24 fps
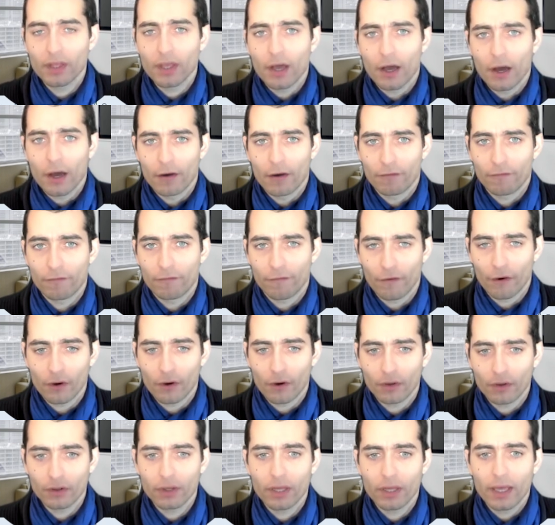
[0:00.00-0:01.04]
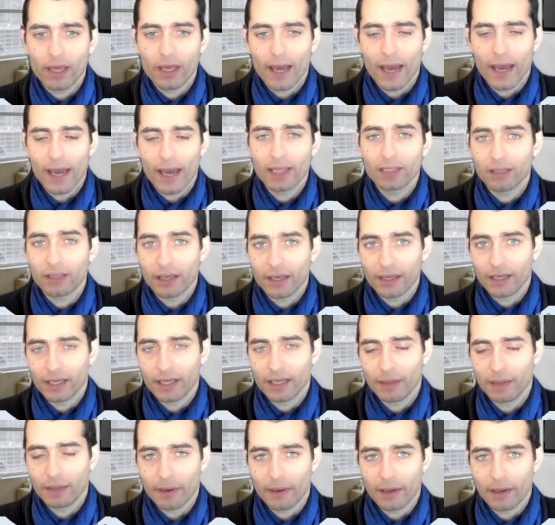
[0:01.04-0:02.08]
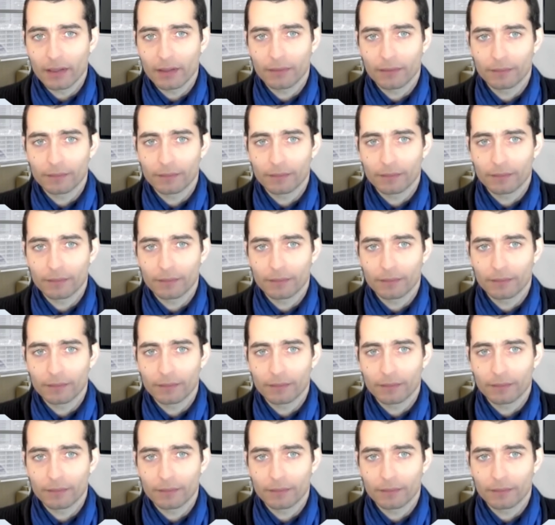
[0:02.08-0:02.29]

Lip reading: a phone, and an email.